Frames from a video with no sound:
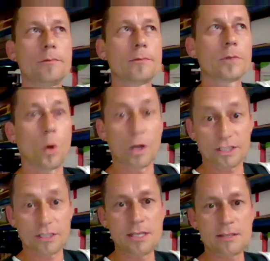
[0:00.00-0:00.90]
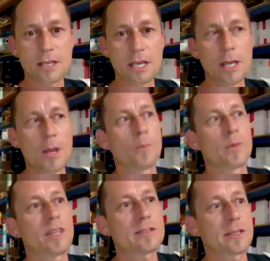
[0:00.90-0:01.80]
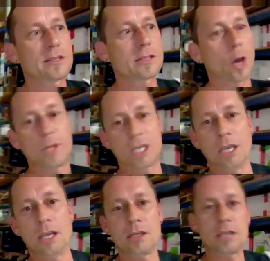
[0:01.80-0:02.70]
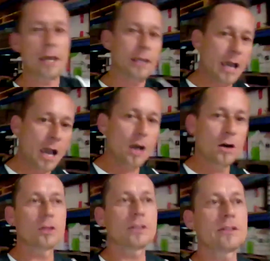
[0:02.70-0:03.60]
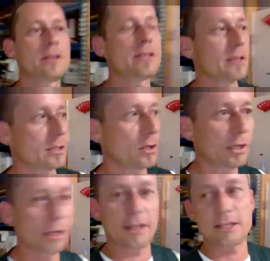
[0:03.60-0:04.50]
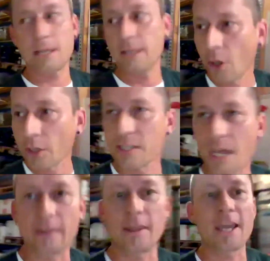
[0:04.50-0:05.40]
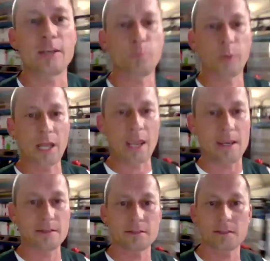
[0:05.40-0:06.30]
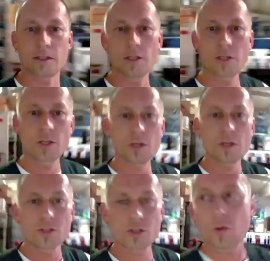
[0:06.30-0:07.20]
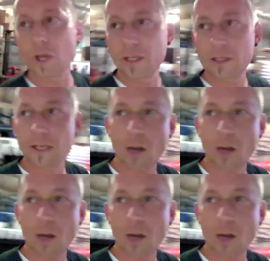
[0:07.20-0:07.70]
quantities, but this is coming in, getting out. This is not at that place. So, and now